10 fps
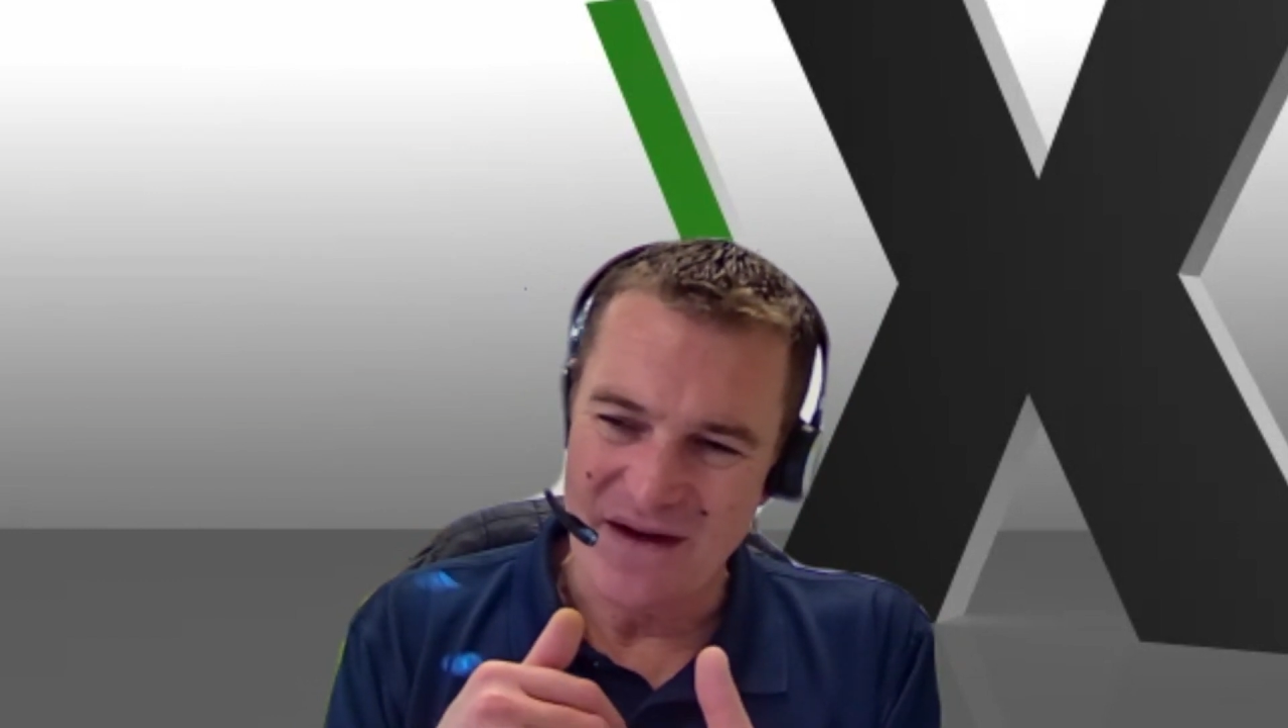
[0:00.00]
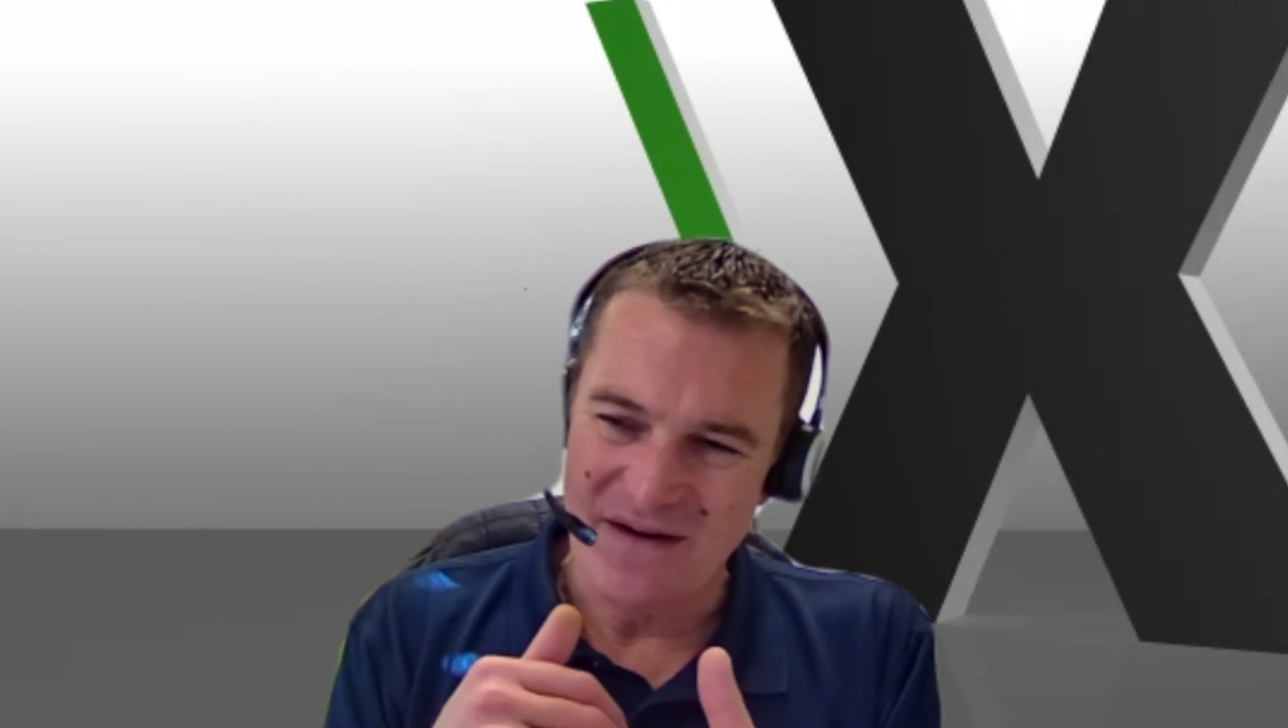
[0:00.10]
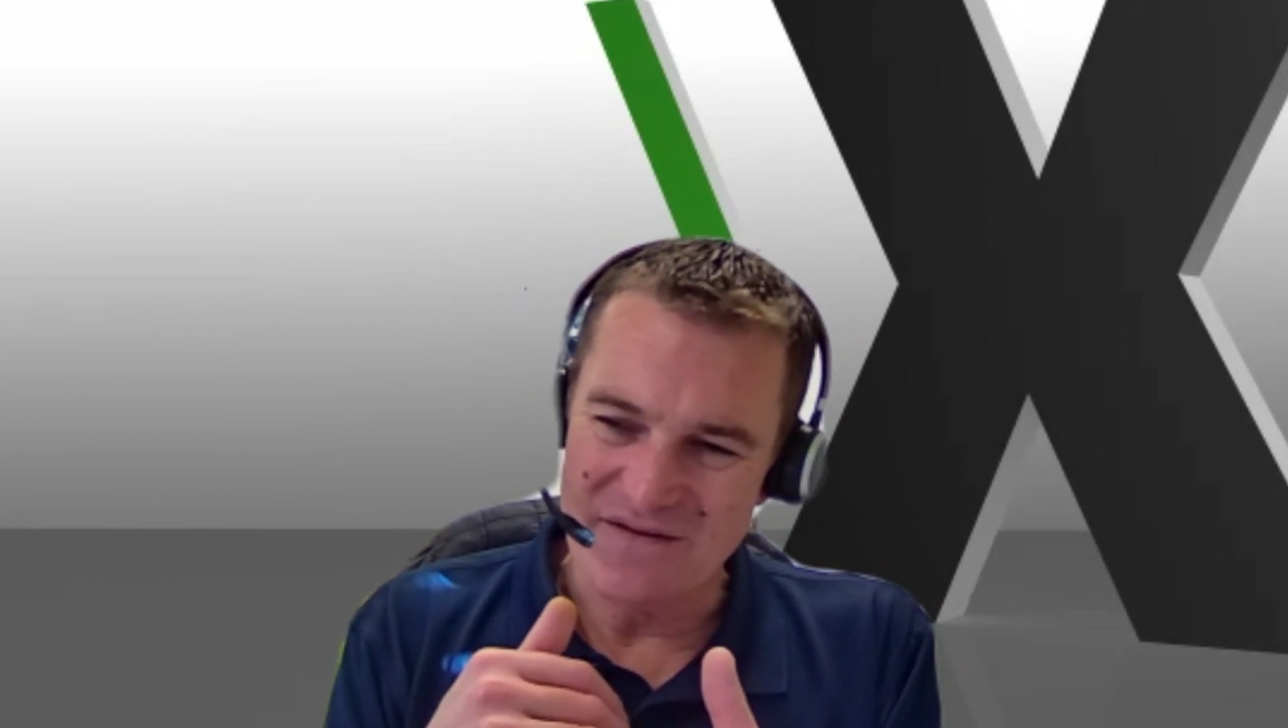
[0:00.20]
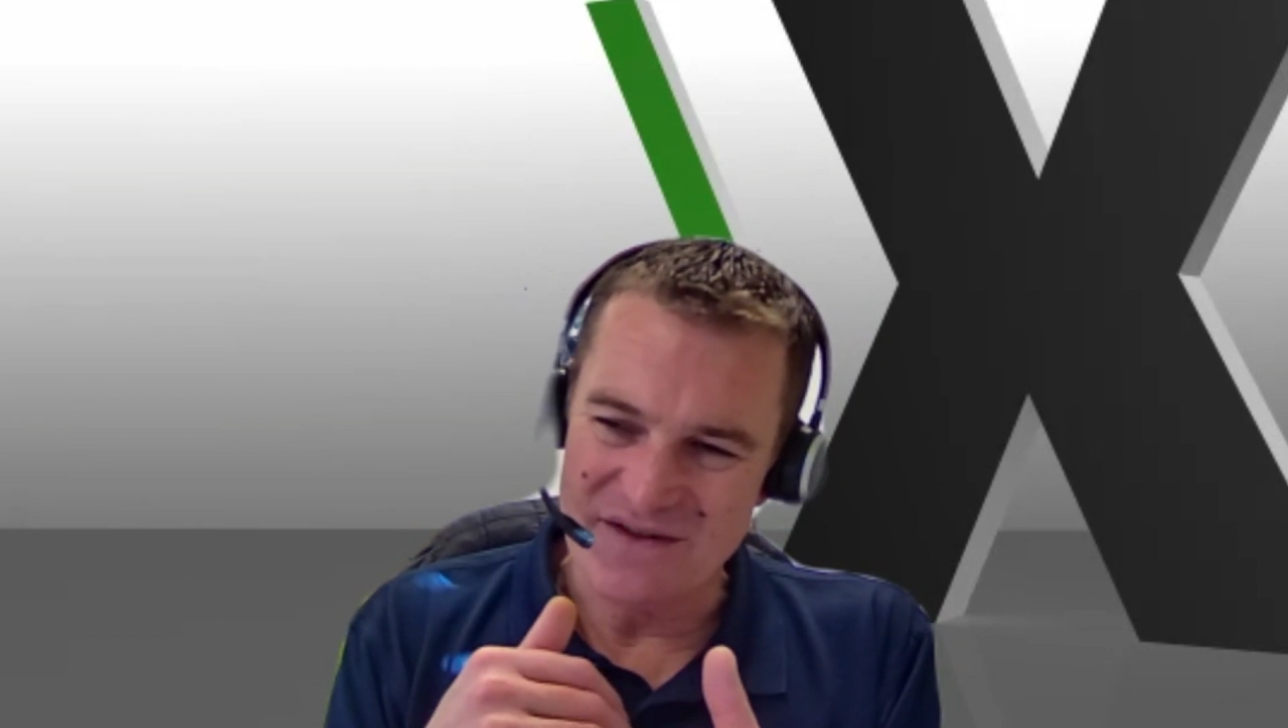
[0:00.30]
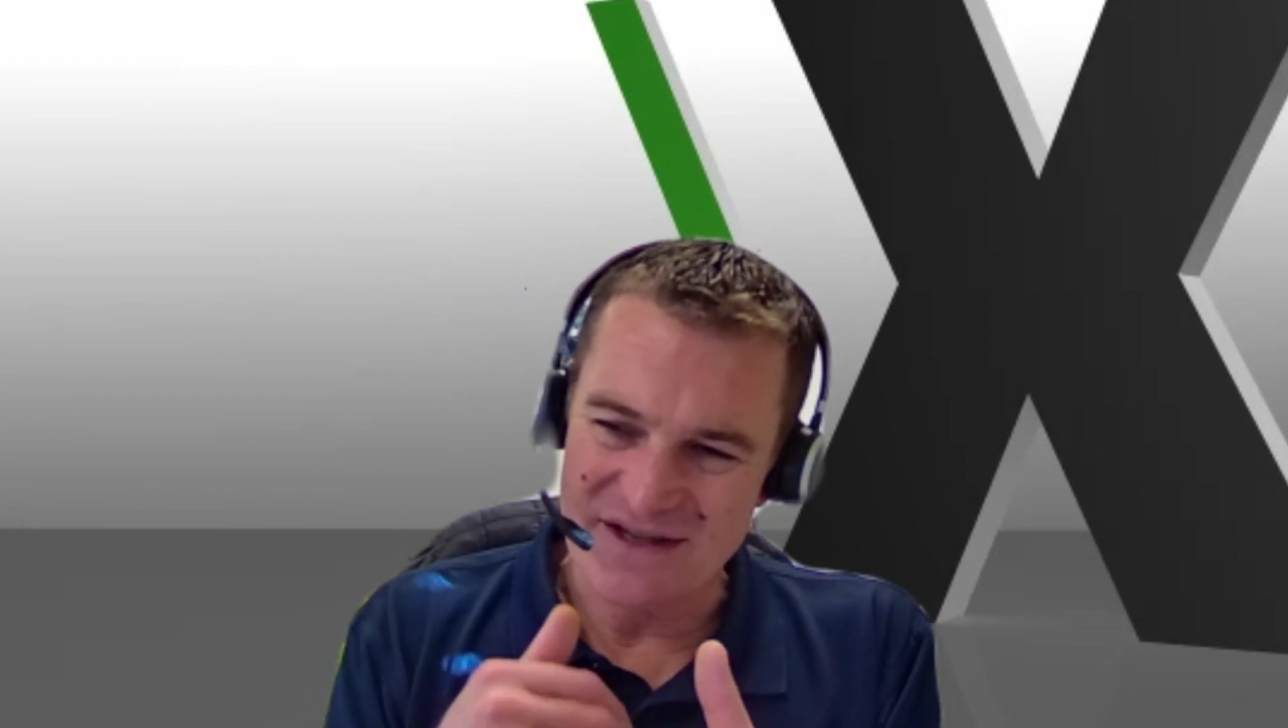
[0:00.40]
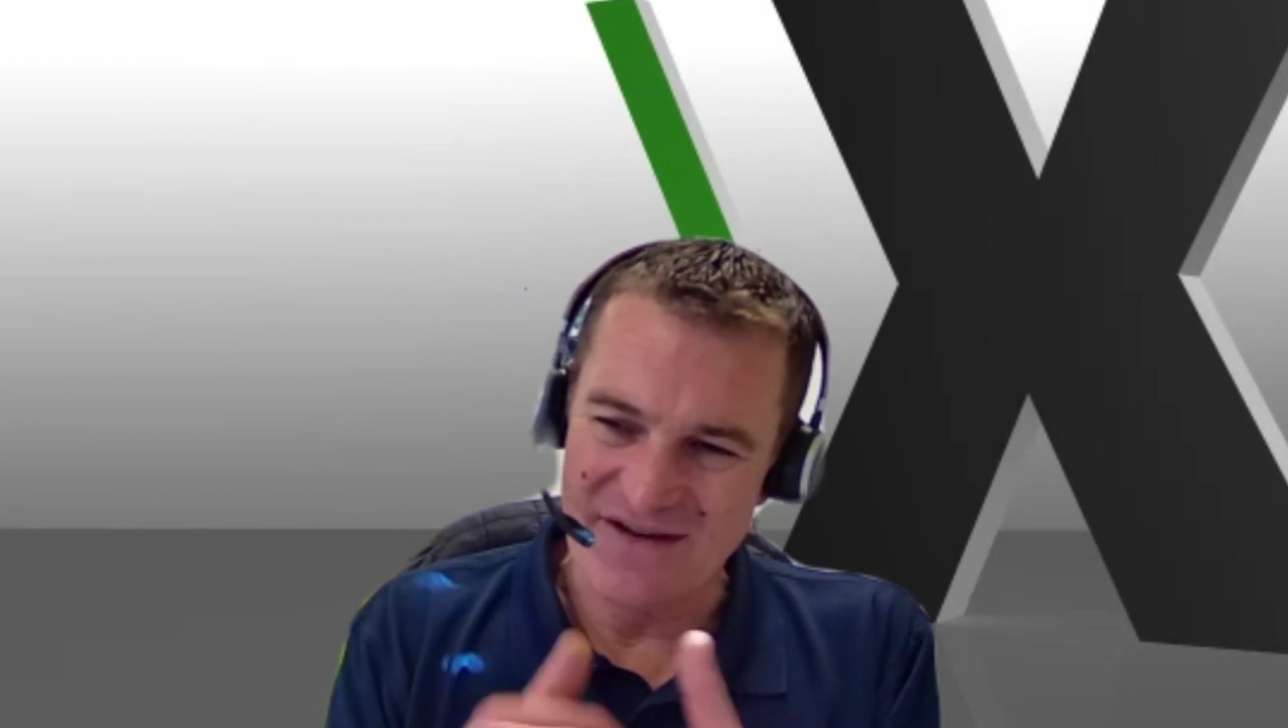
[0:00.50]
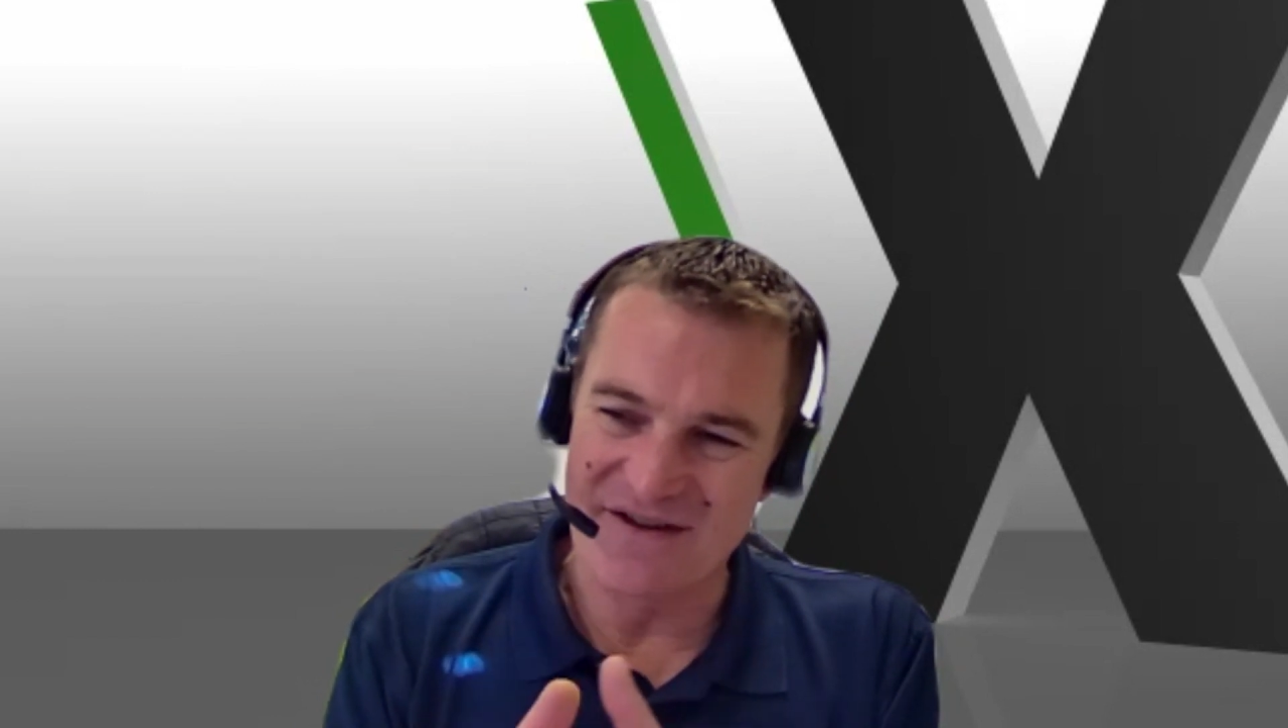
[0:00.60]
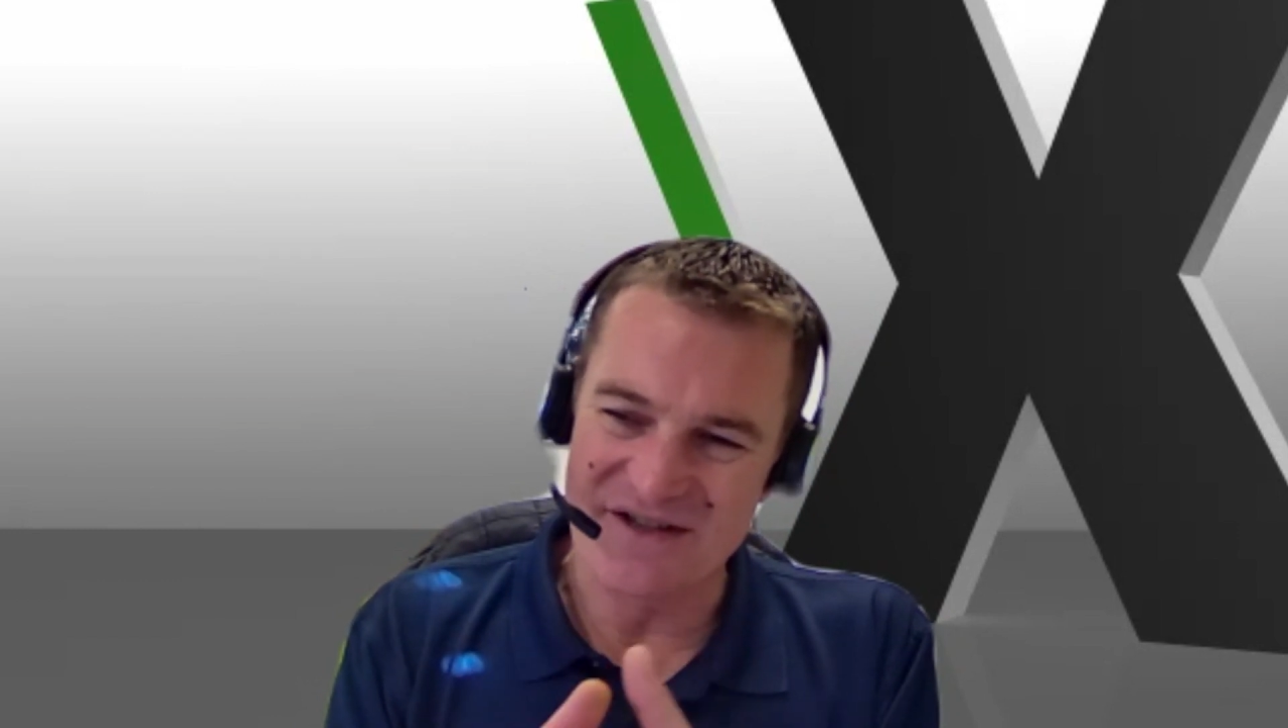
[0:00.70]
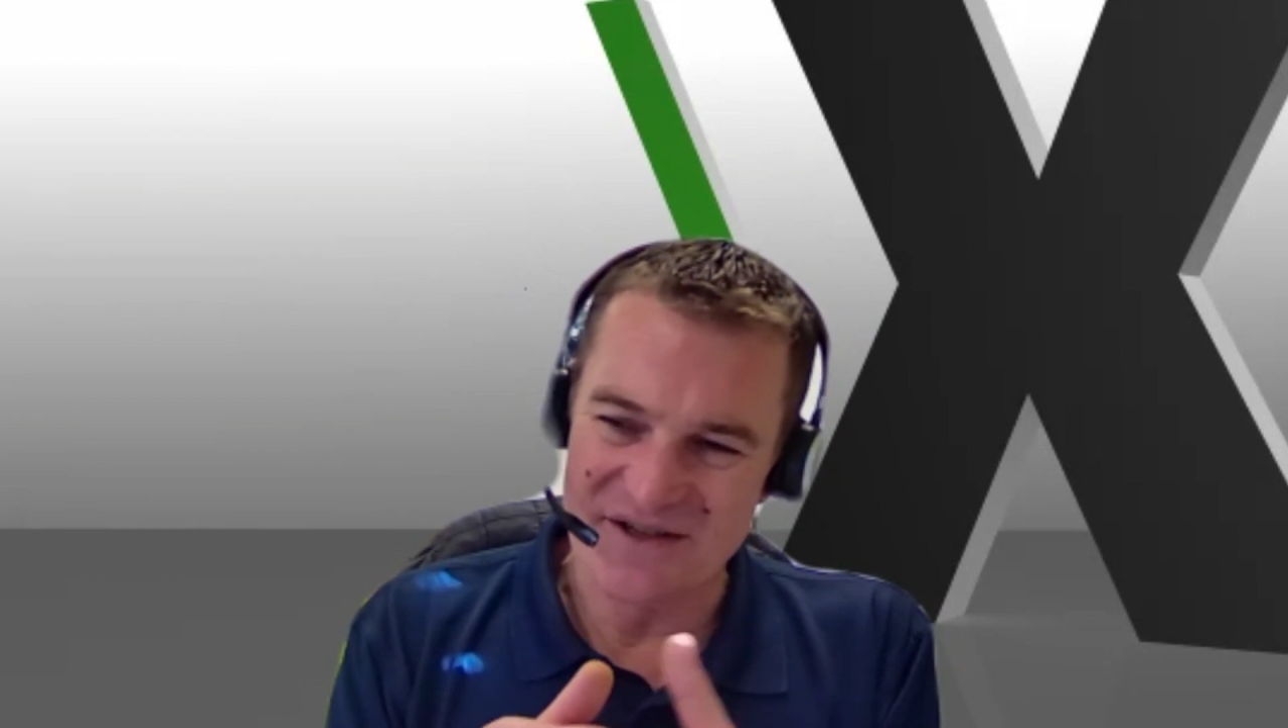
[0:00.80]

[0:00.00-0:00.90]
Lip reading: steering and